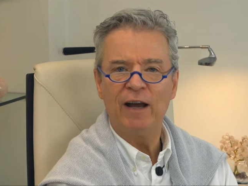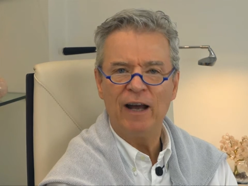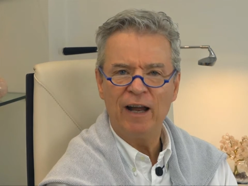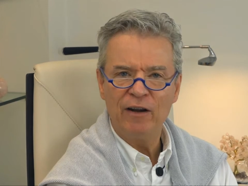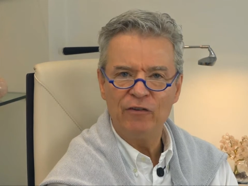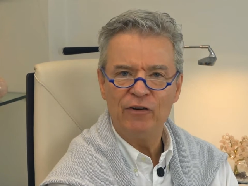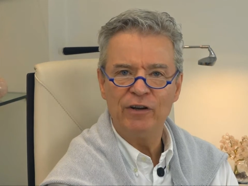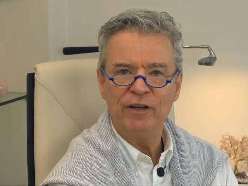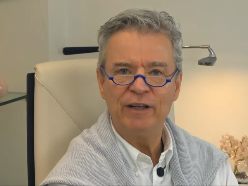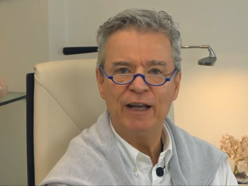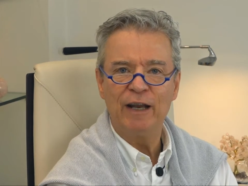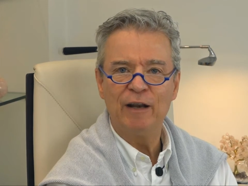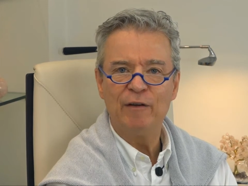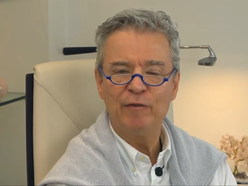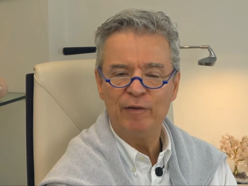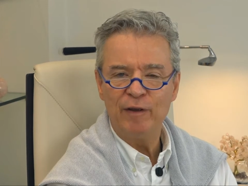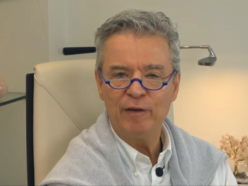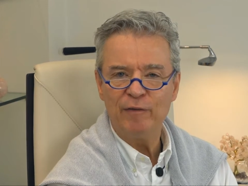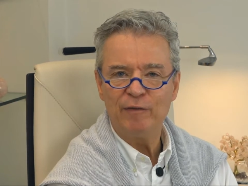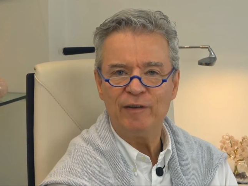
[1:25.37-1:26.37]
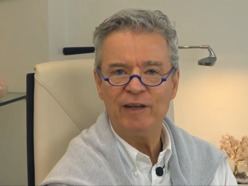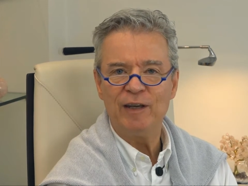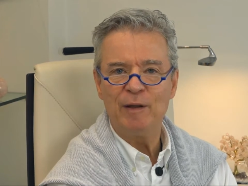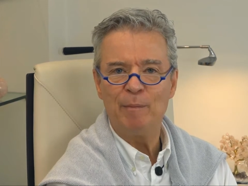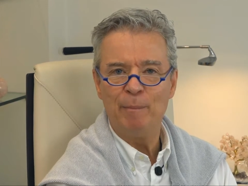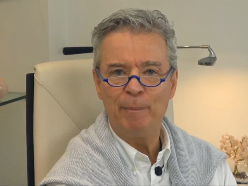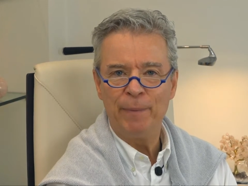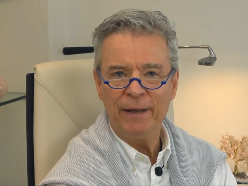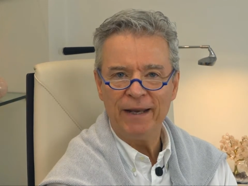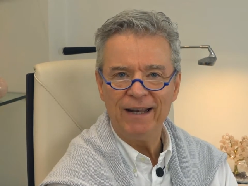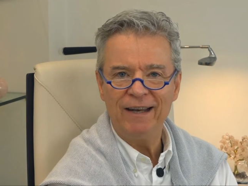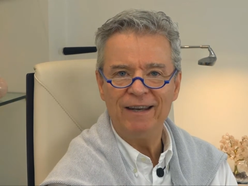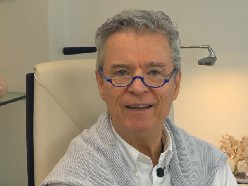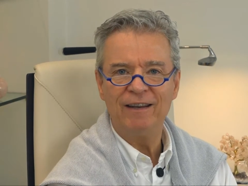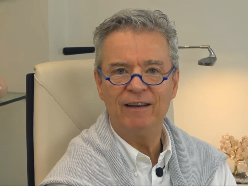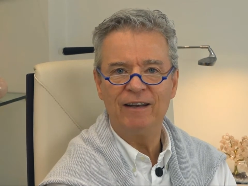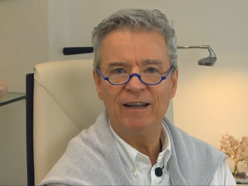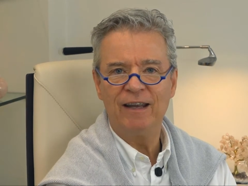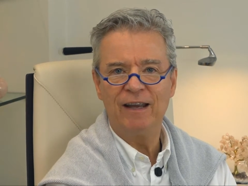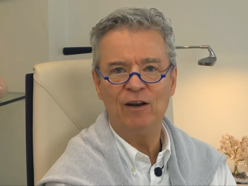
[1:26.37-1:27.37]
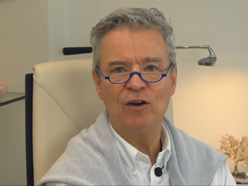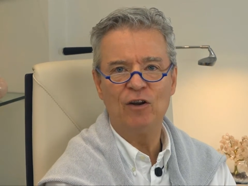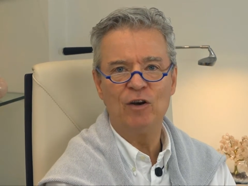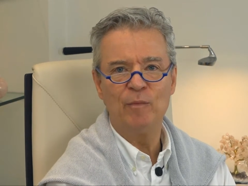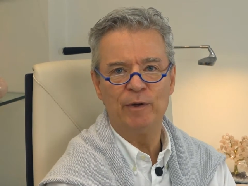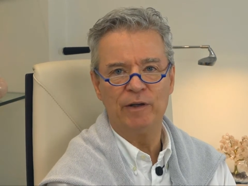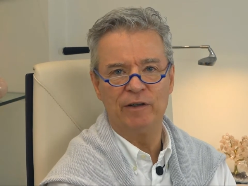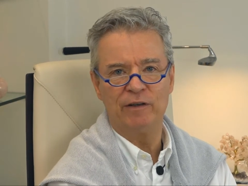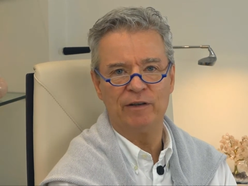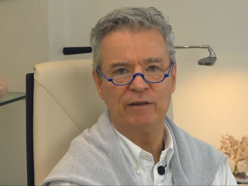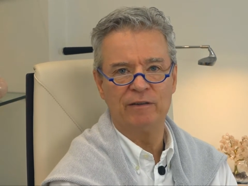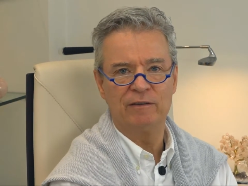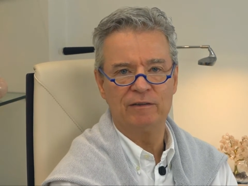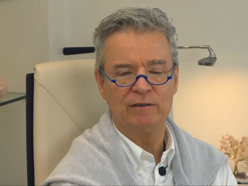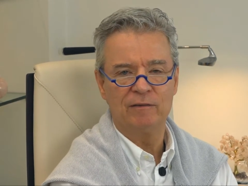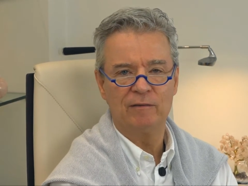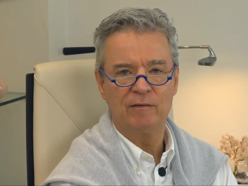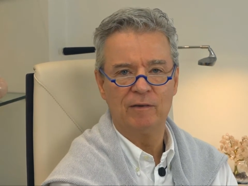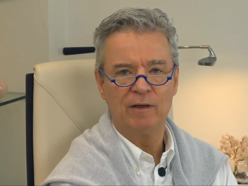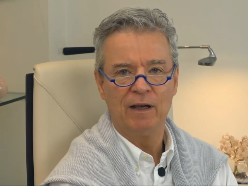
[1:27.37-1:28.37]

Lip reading: 150 billion kilometers.